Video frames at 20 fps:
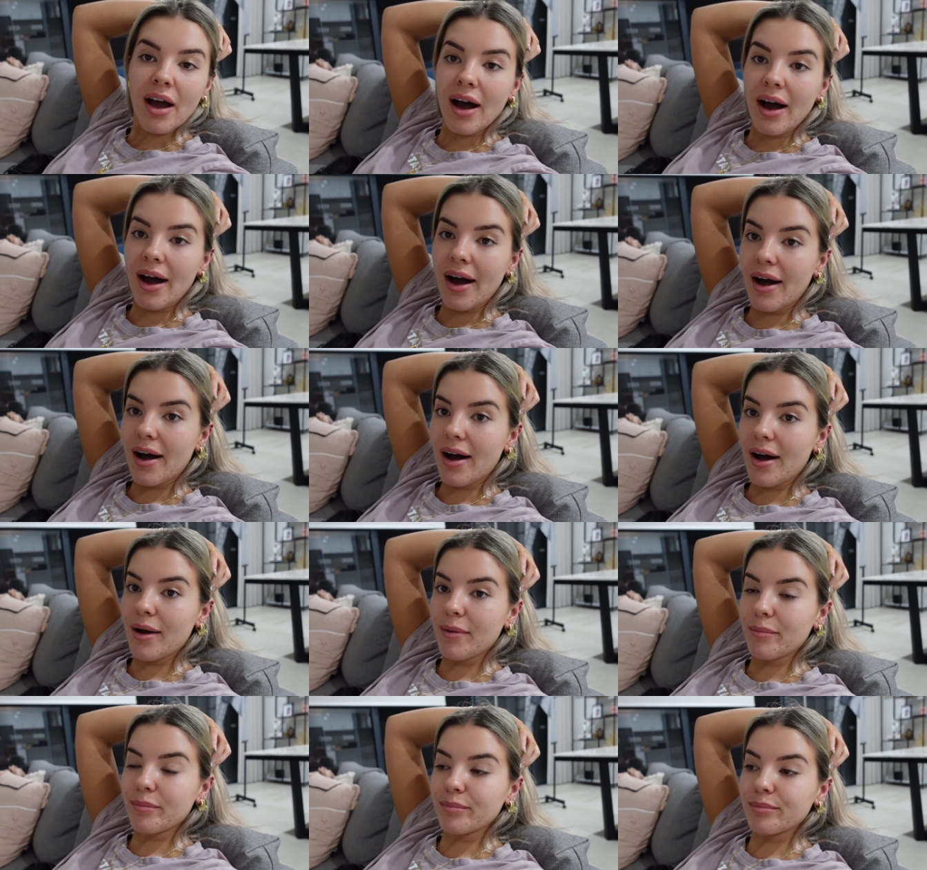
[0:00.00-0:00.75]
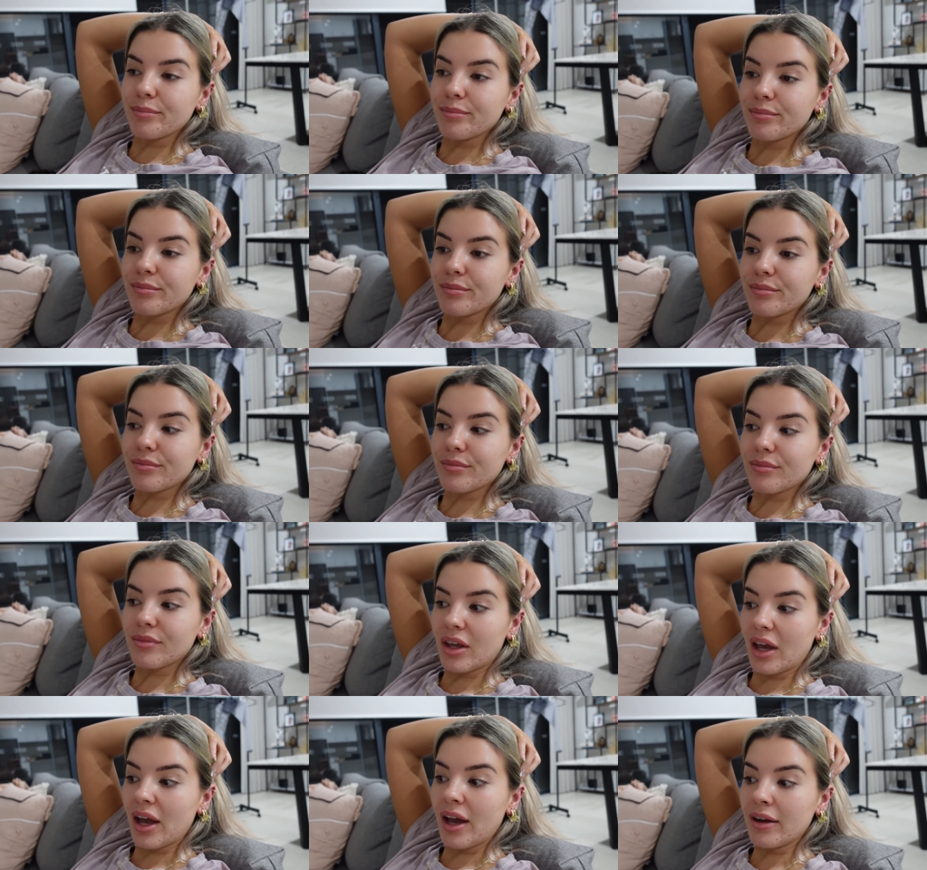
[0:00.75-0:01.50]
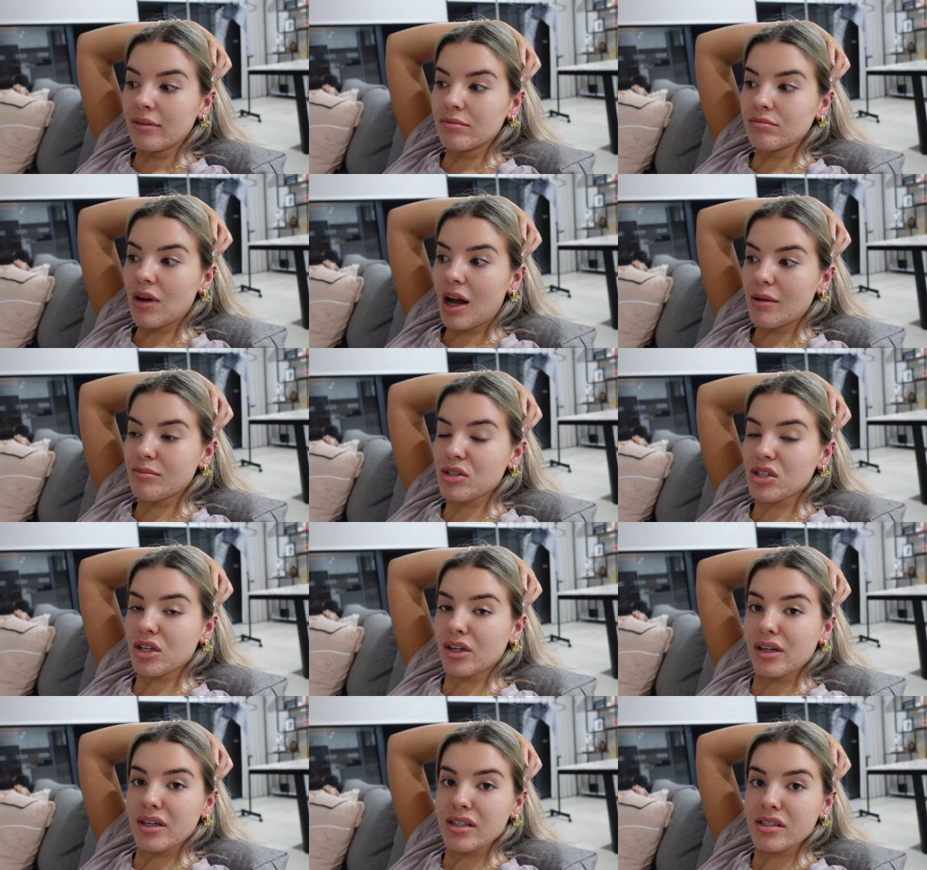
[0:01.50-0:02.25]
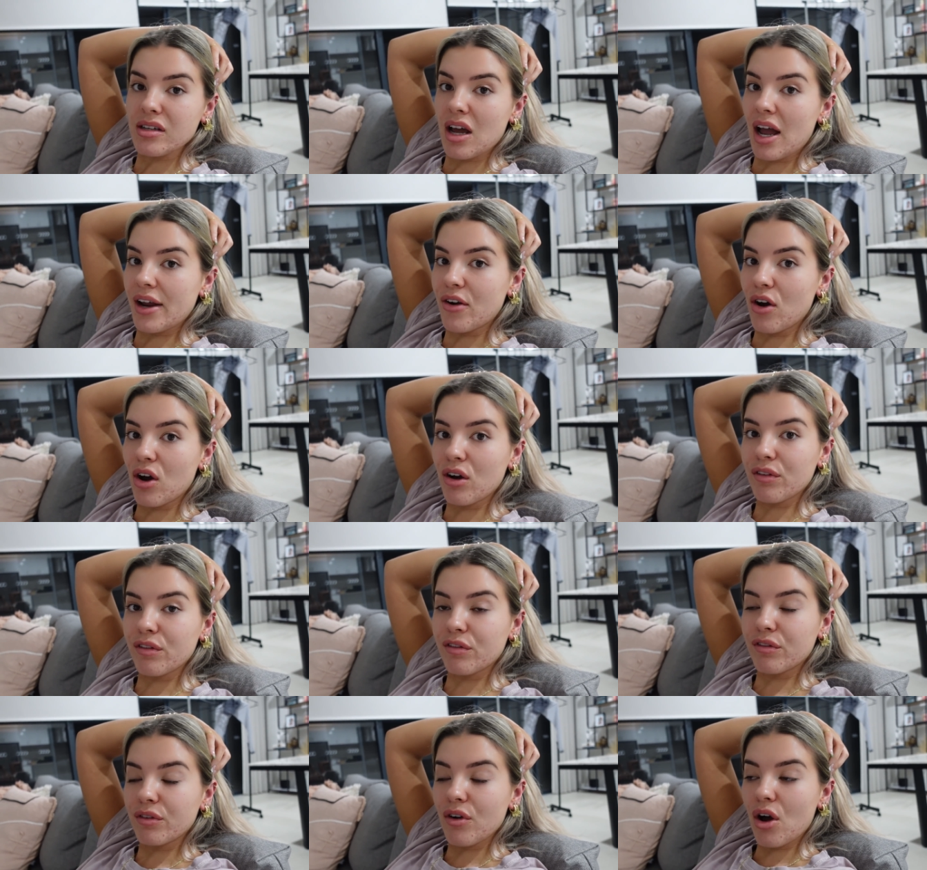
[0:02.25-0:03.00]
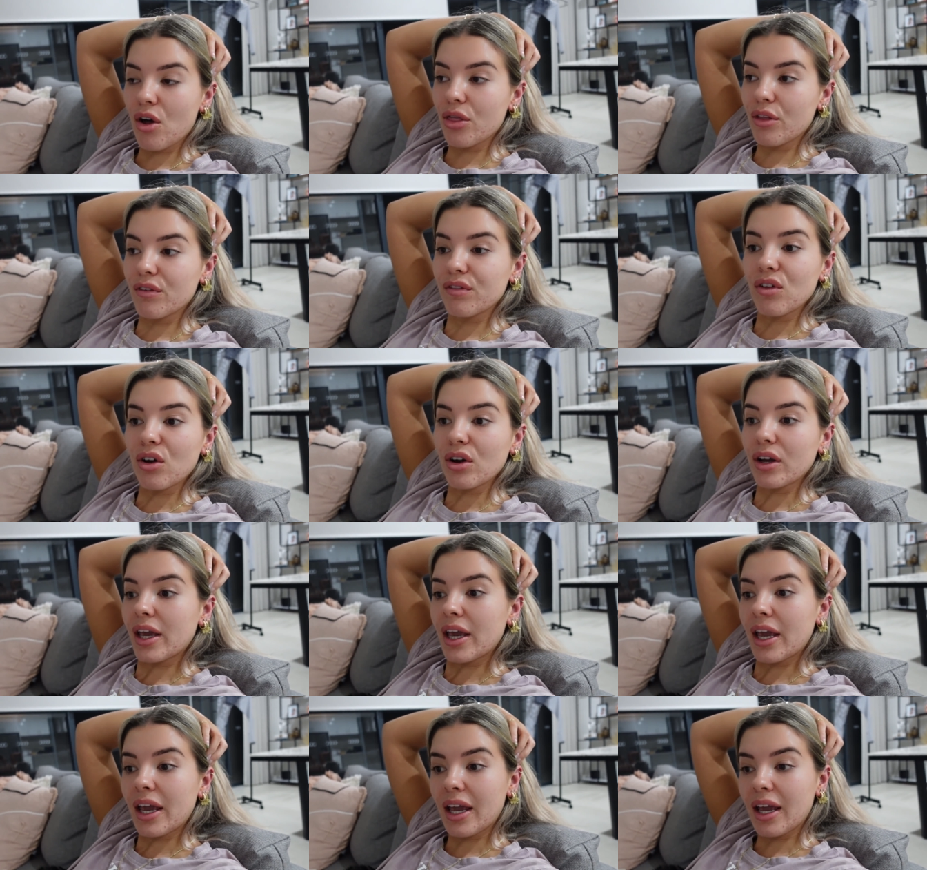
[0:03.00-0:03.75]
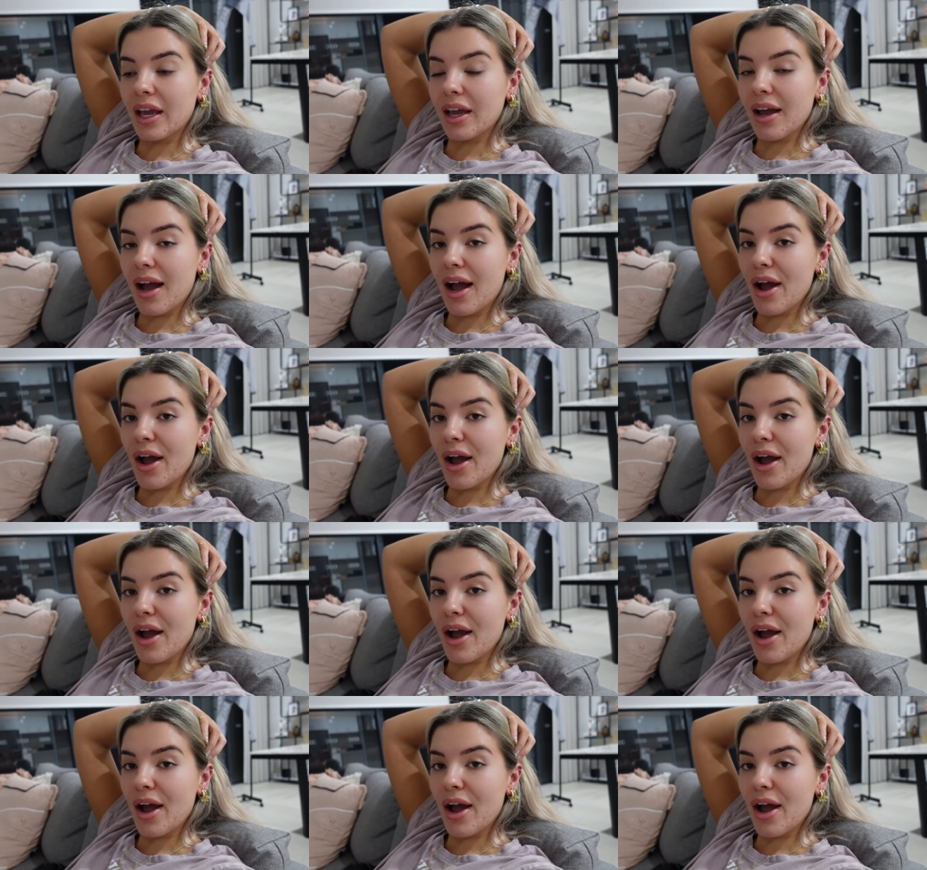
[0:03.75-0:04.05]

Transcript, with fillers: Yeah, I'm just gonna sign off on the vlog here.